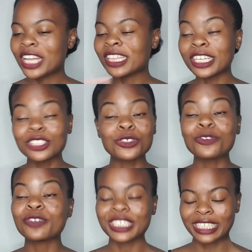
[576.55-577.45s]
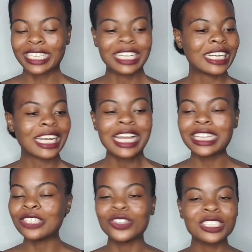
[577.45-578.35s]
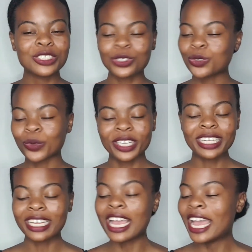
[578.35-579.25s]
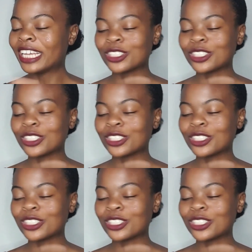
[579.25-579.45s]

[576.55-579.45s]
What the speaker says: There is no vision here. The dress is not working.